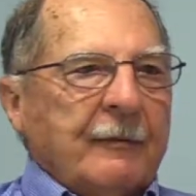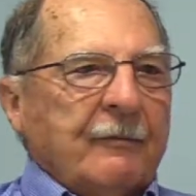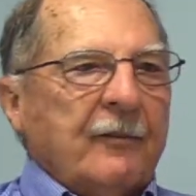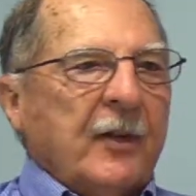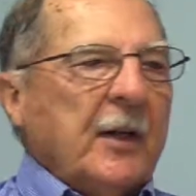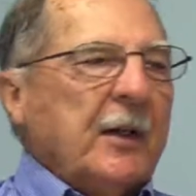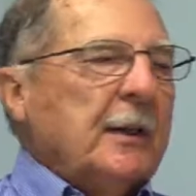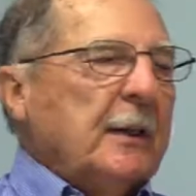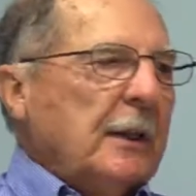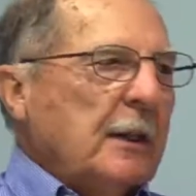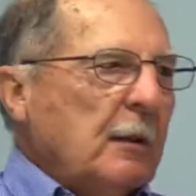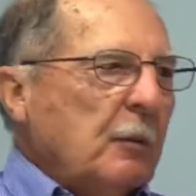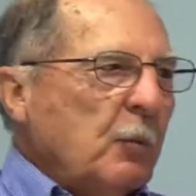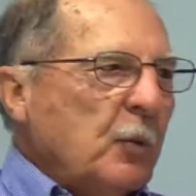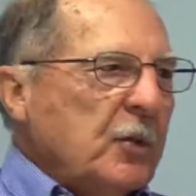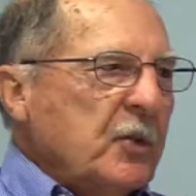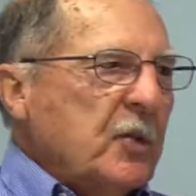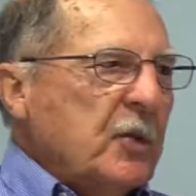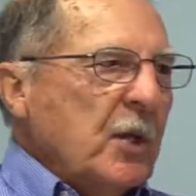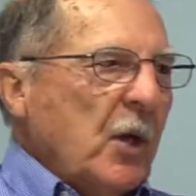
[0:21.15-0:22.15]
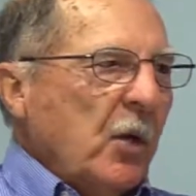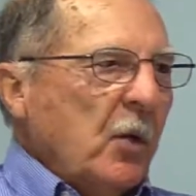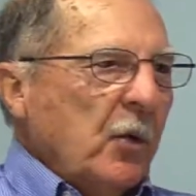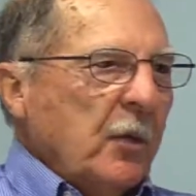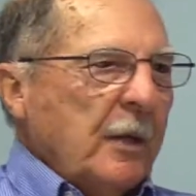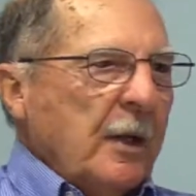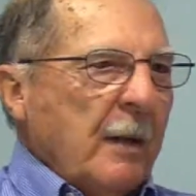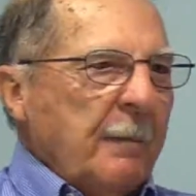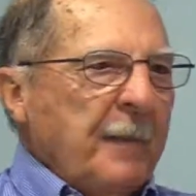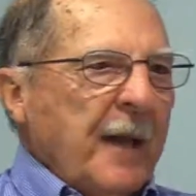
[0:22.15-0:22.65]
very little was
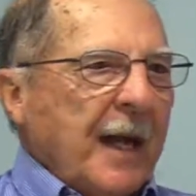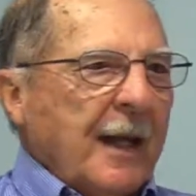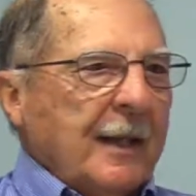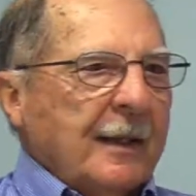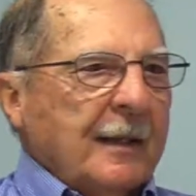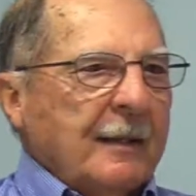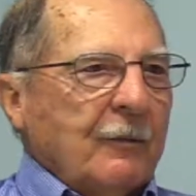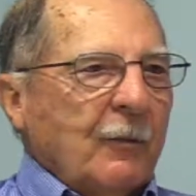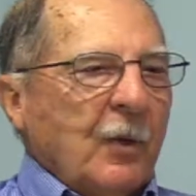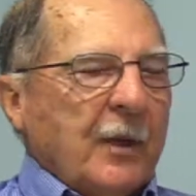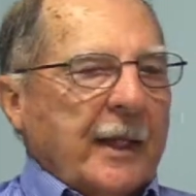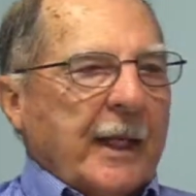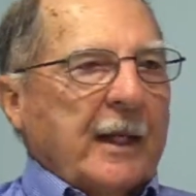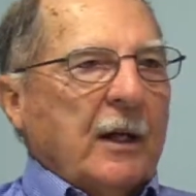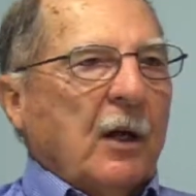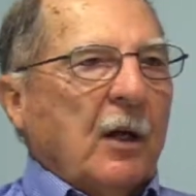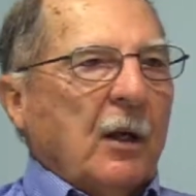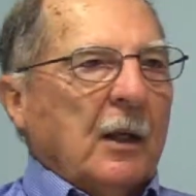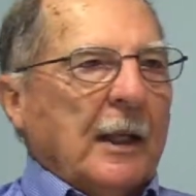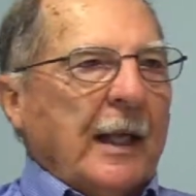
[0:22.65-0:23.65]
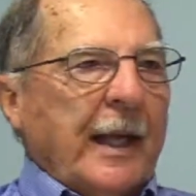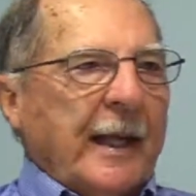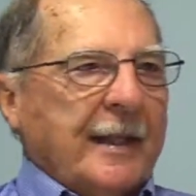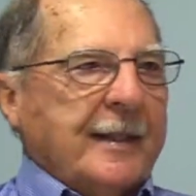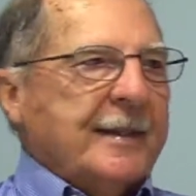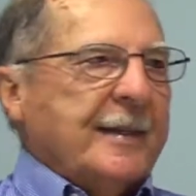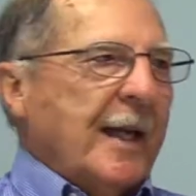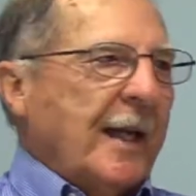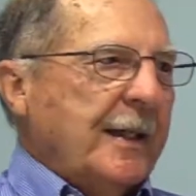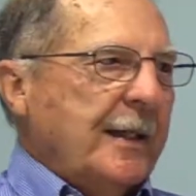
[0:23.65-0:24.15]
known about what they call
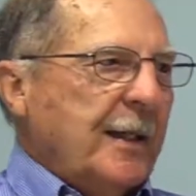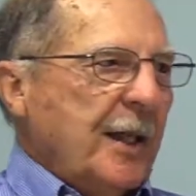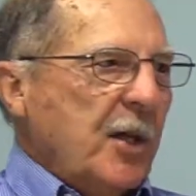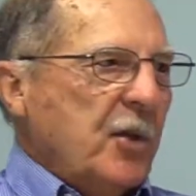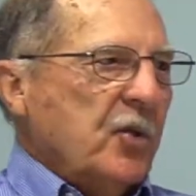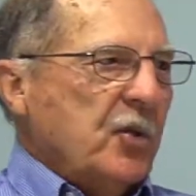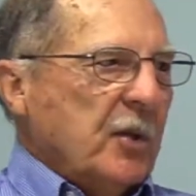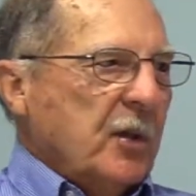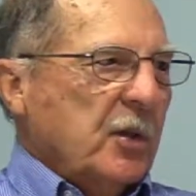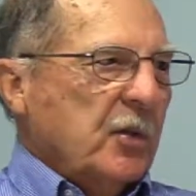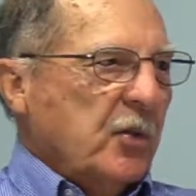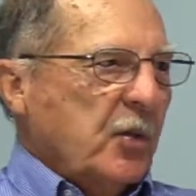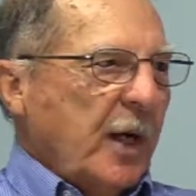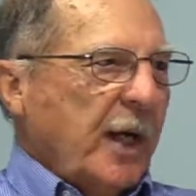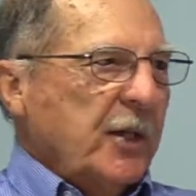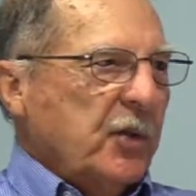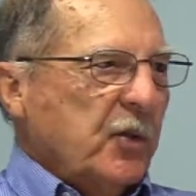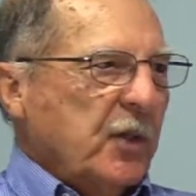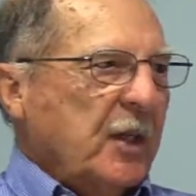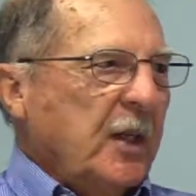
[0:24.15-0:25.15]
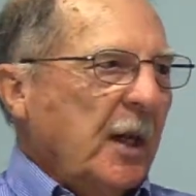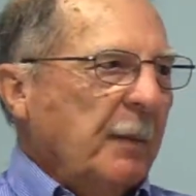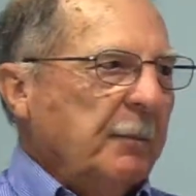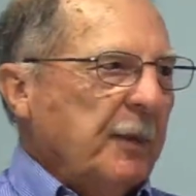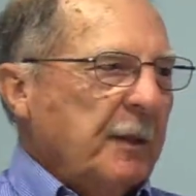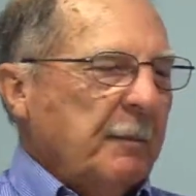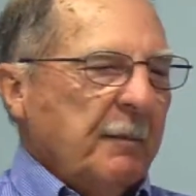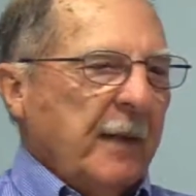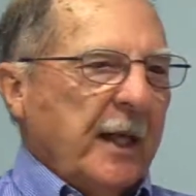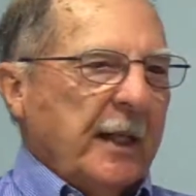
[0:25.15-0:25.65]
excitation contraction
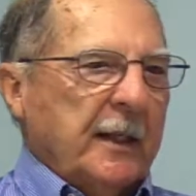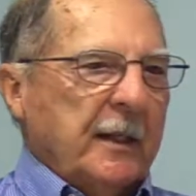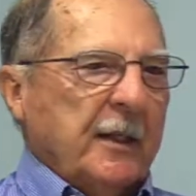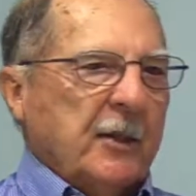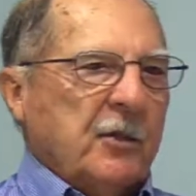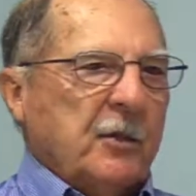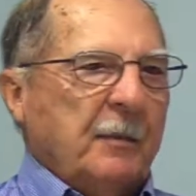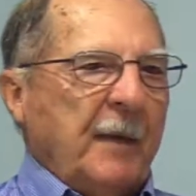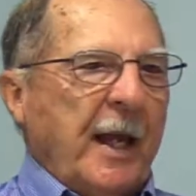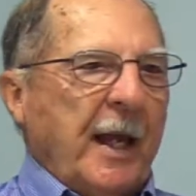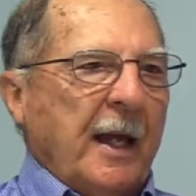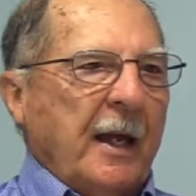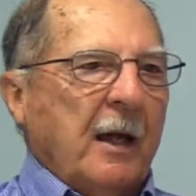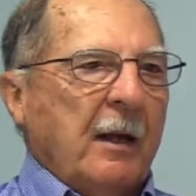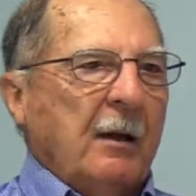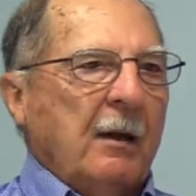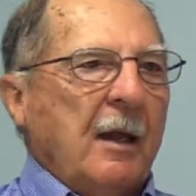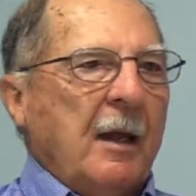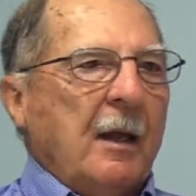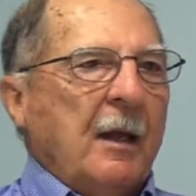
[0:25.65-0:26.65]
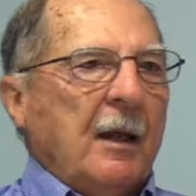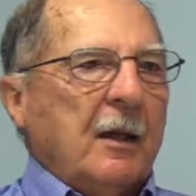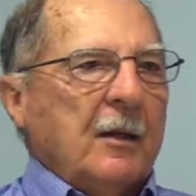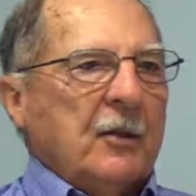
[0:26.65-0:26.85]
coupling mechanism, how